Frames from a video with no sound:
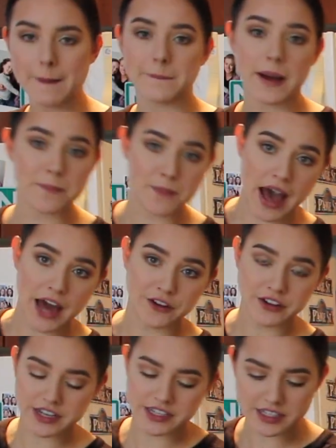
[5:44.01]
My
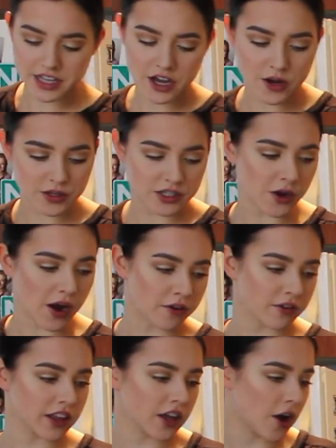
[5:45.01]
battery is low, so I really